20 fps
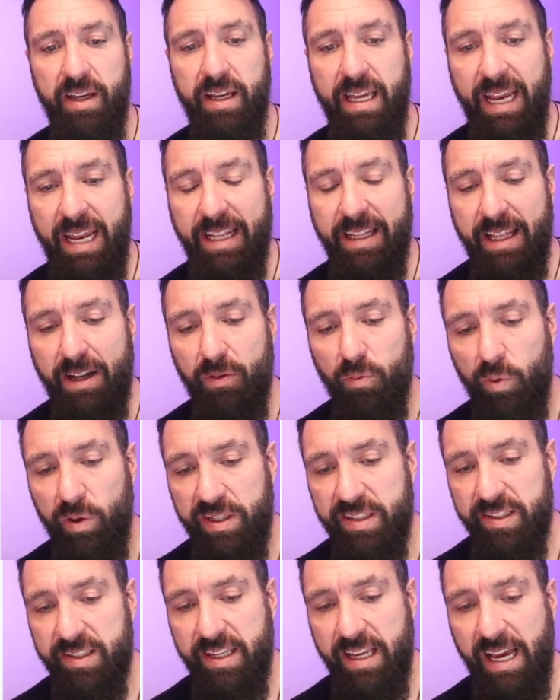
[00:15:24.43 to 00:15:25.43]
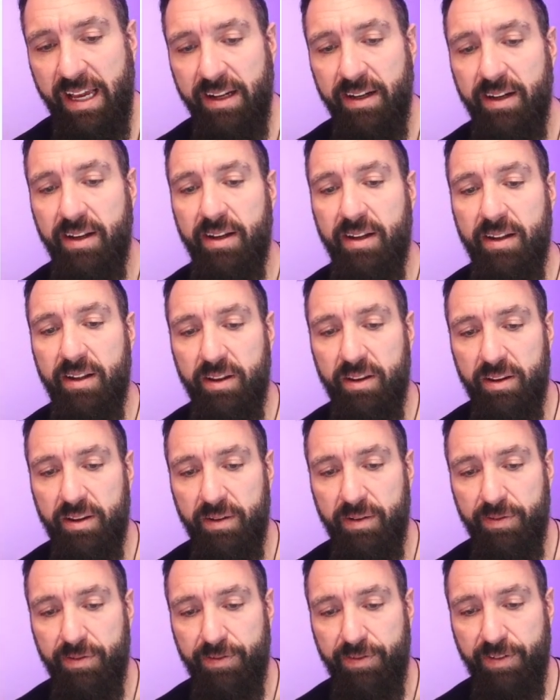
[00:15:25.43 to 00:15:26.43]
and then we set the
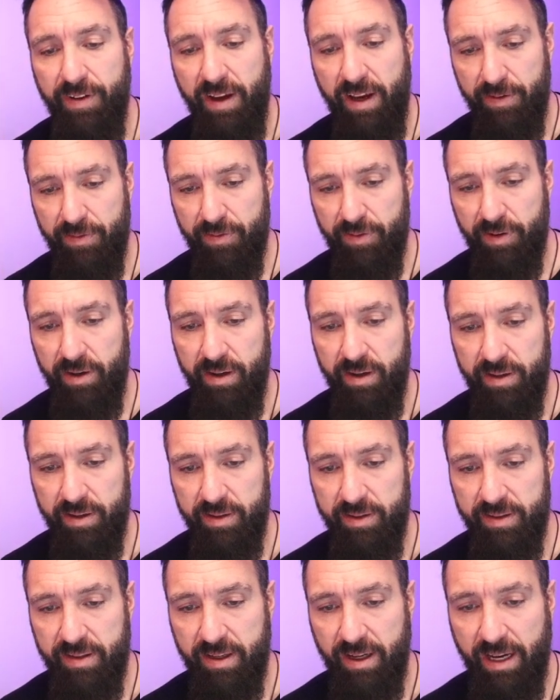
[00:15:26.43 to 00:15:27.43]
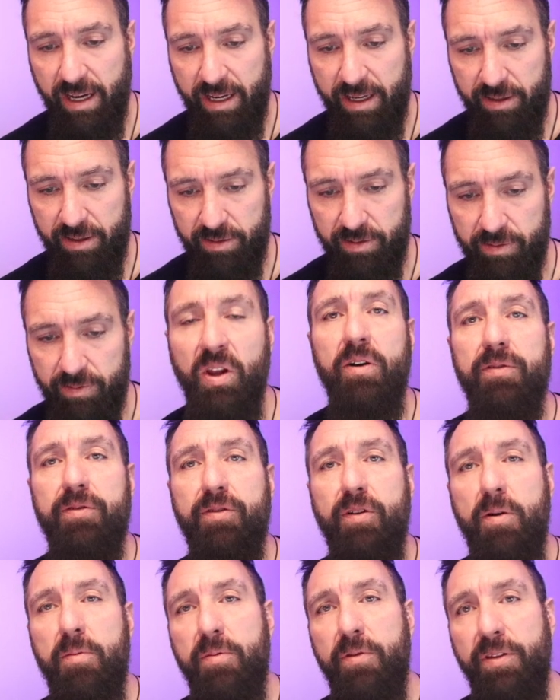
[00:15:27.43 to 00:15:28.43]
favorite title.
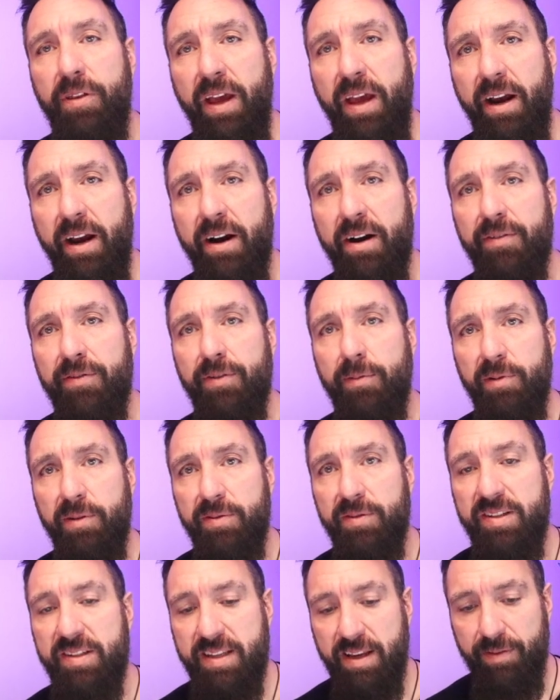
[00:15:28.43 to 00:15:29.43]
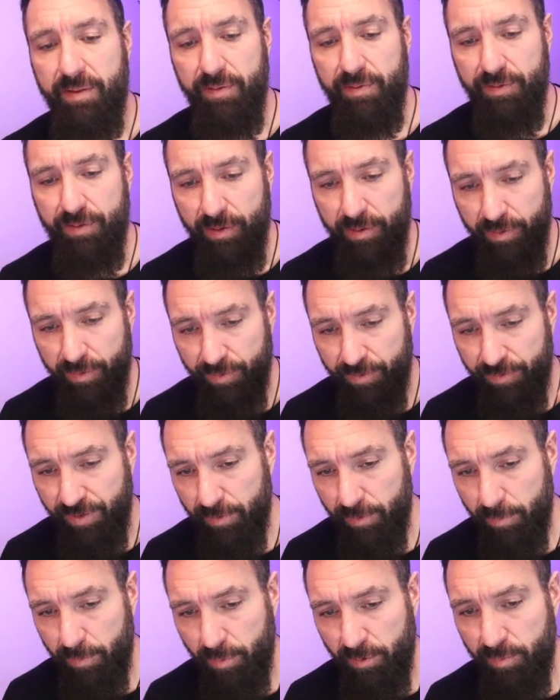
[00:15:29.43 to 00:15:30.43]
From there, from the favorite
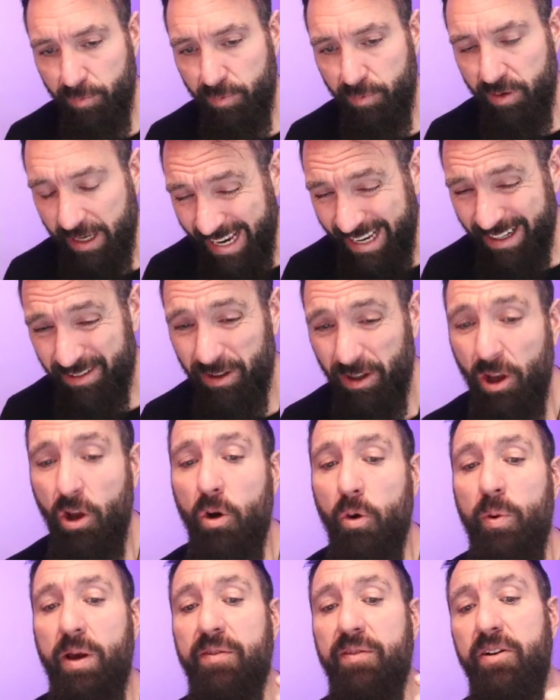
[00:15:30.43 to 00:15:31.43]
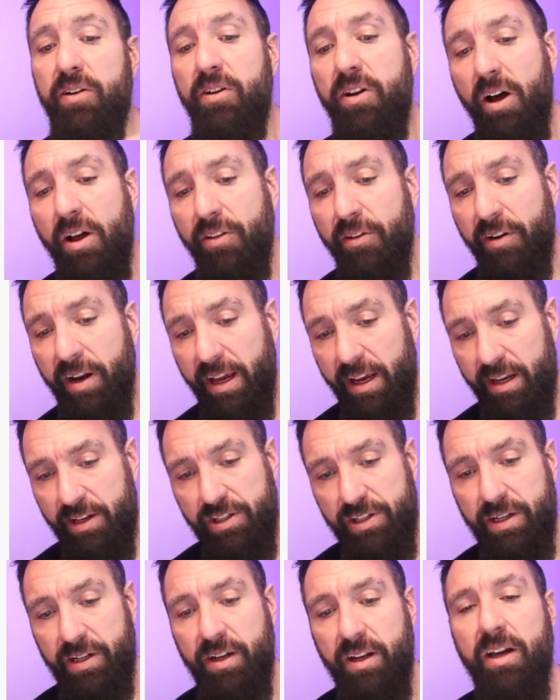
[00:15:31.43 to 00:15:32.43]
title, we have another
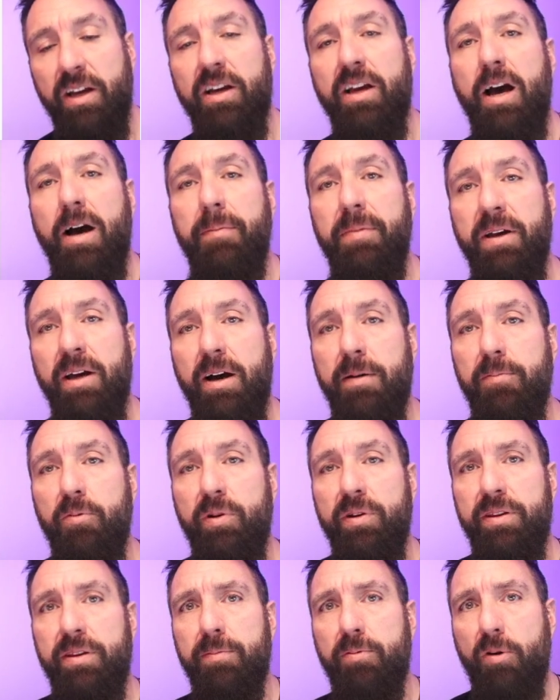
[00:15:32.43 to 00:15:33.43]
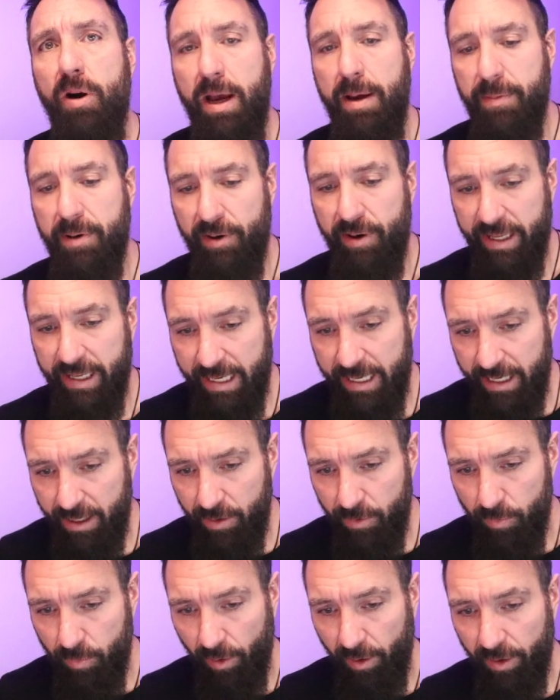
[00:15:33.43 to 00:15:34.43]
agent coming up with the primary
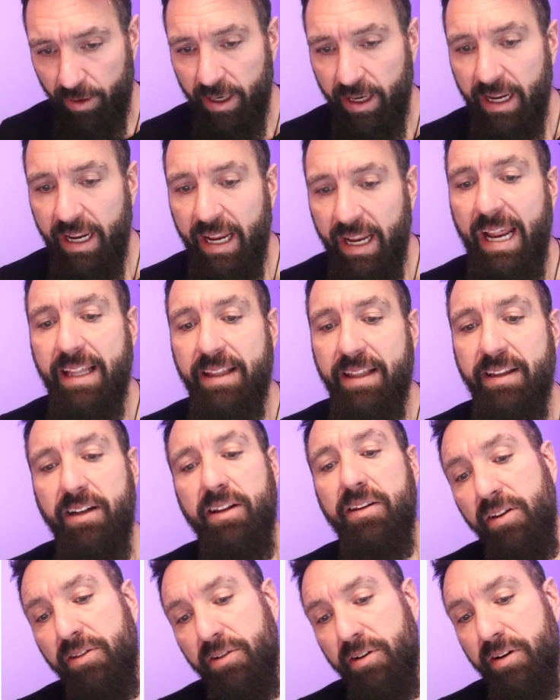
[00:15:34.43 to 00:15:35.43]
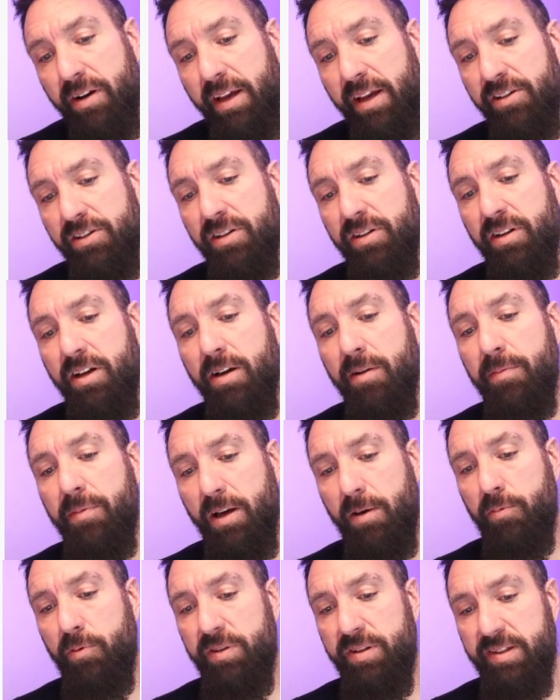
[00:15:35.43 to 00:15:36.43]
keyword, and then another agent coming up
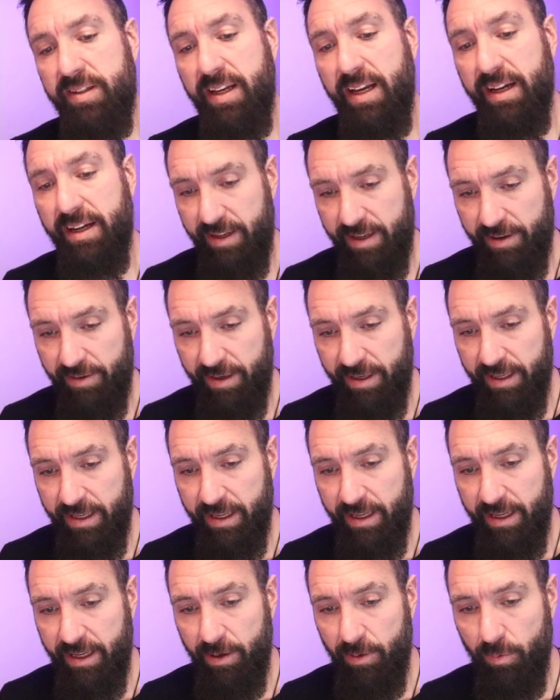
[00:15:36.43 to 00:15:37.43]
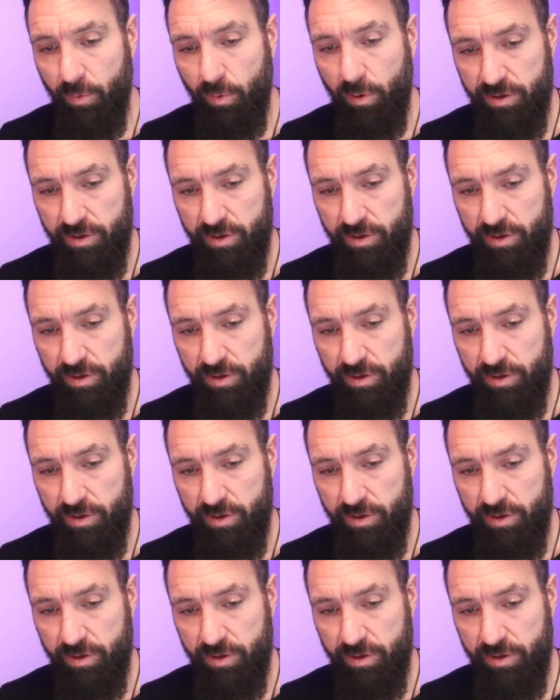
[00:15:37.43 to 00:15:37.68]
with secondary keywords.